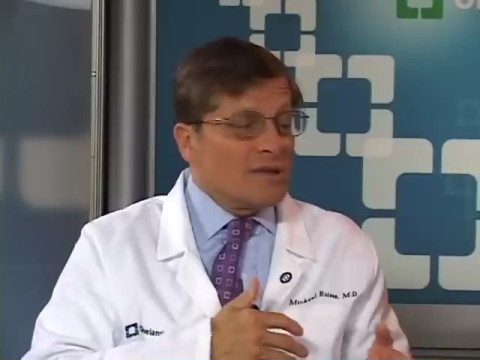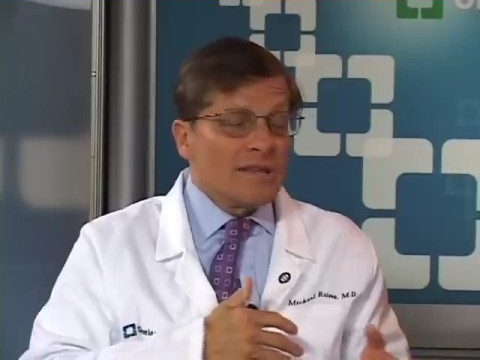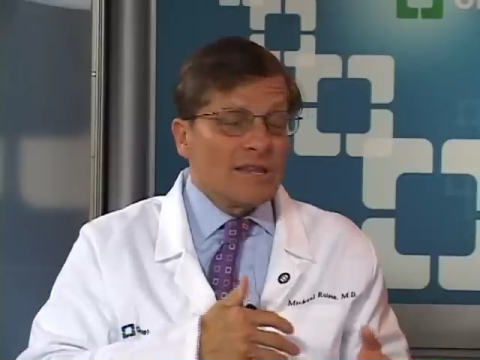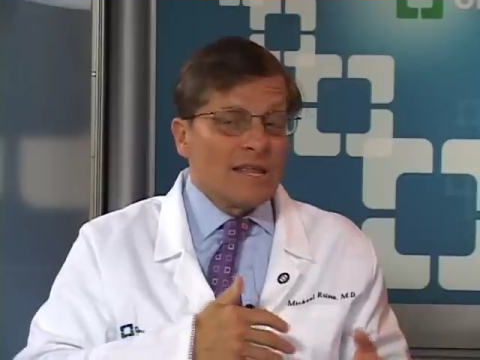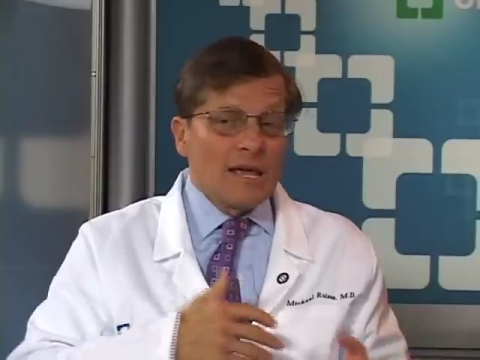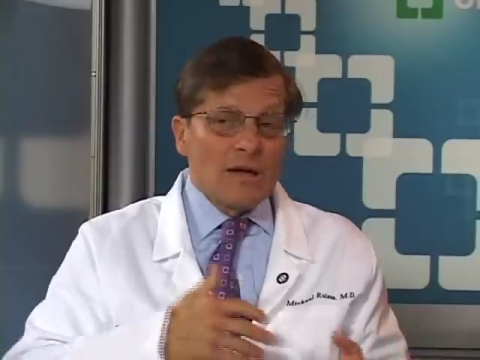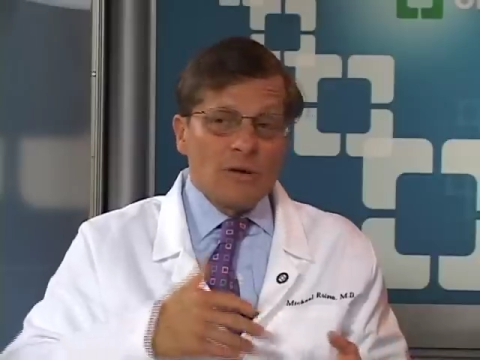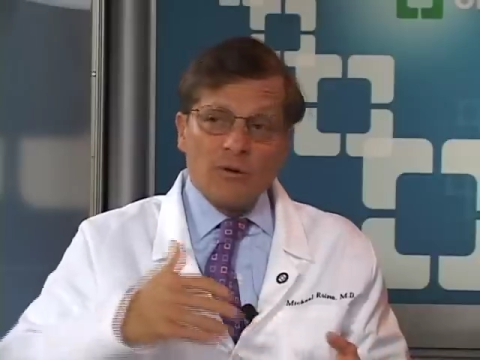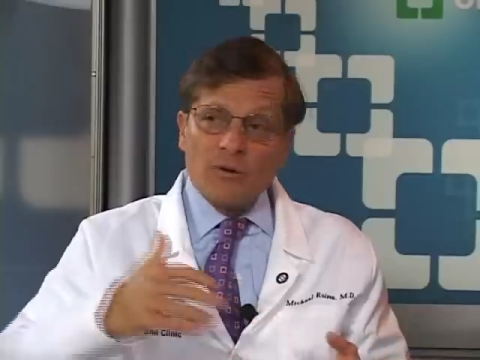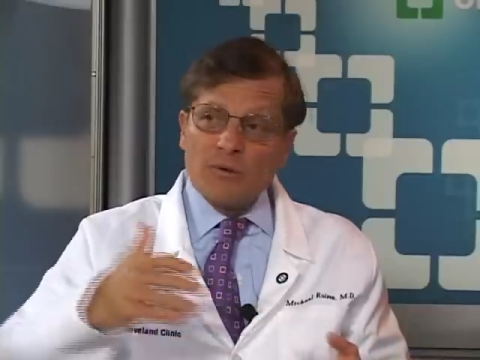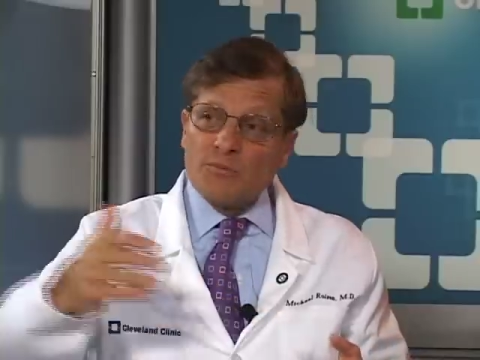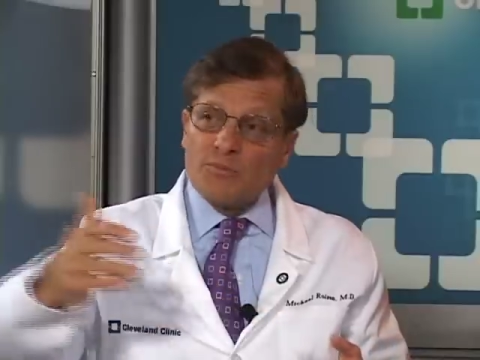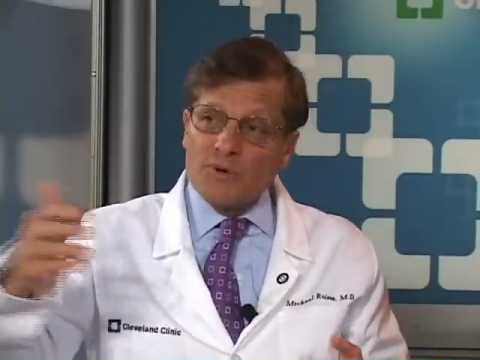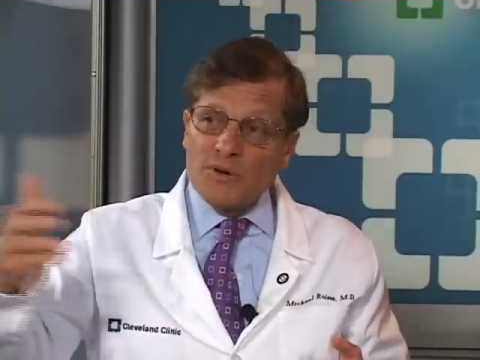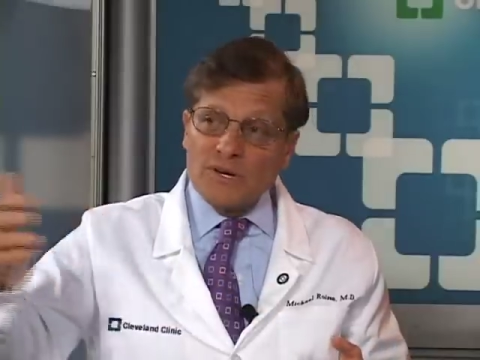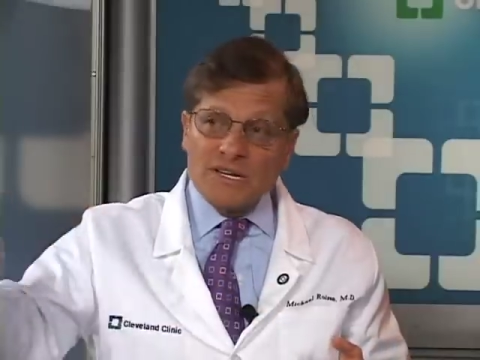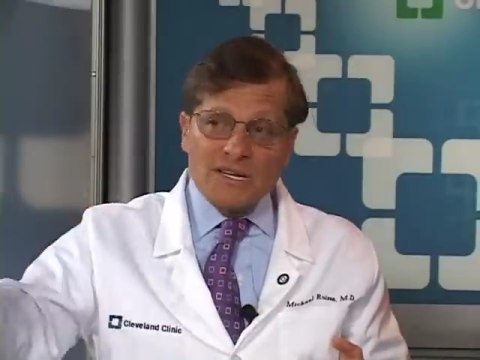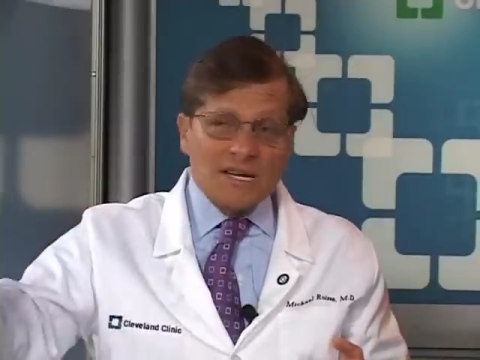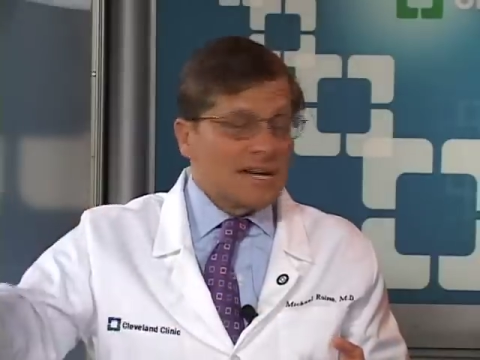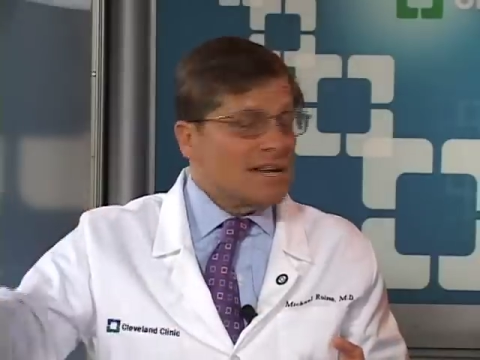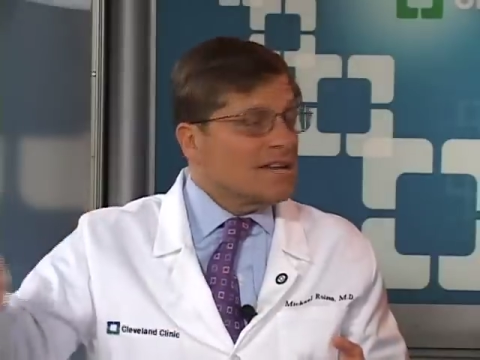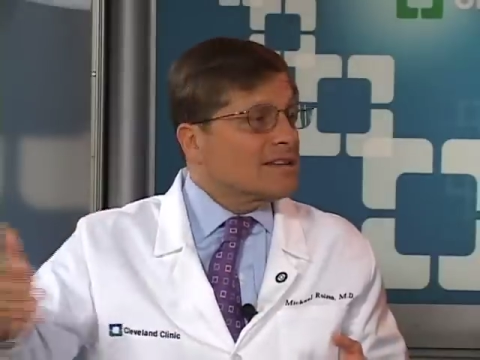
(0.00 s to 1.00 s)
mm-hmm. they would
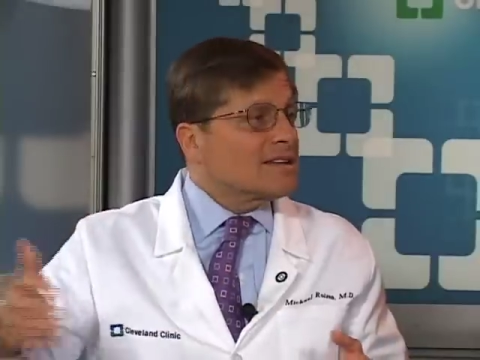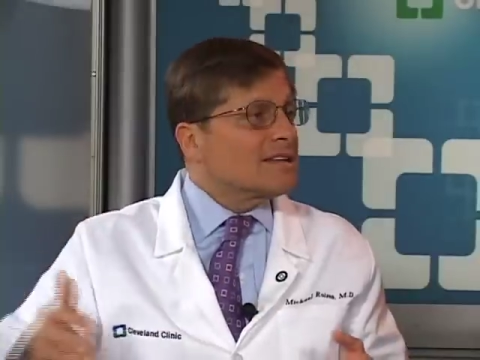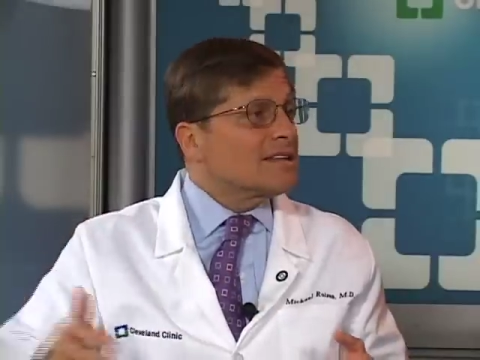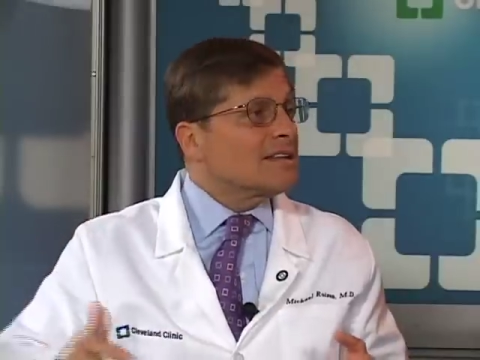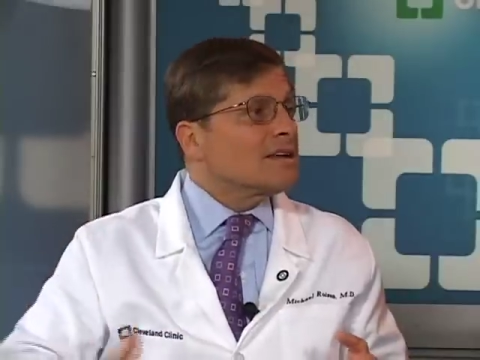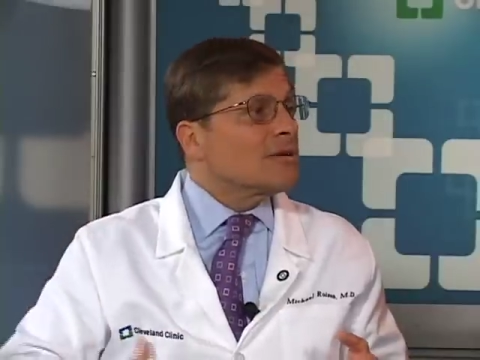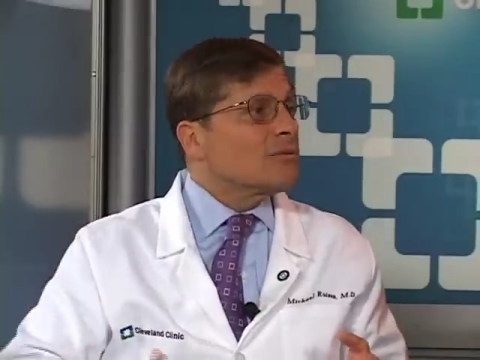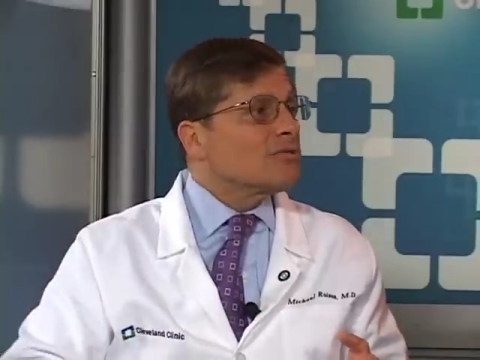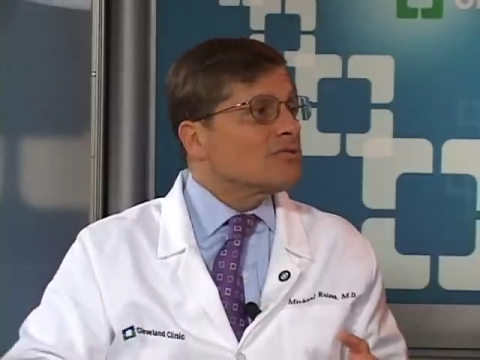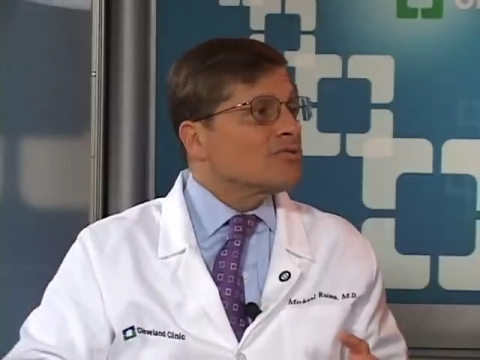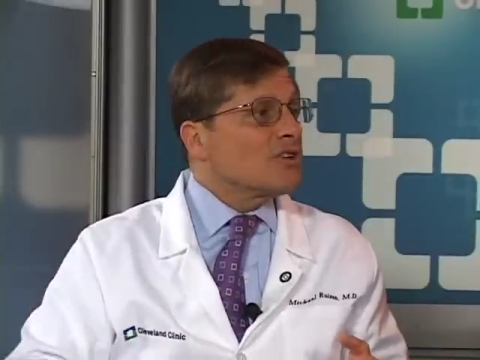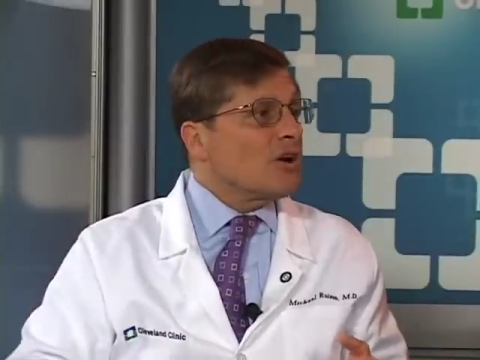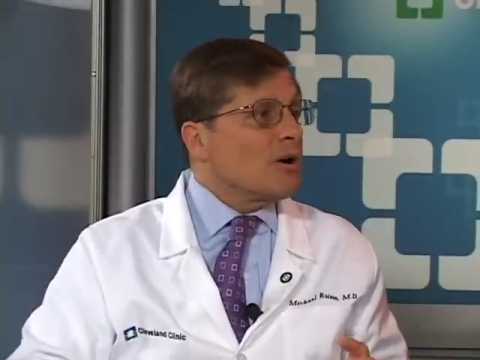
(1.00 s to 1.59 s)
predict that there was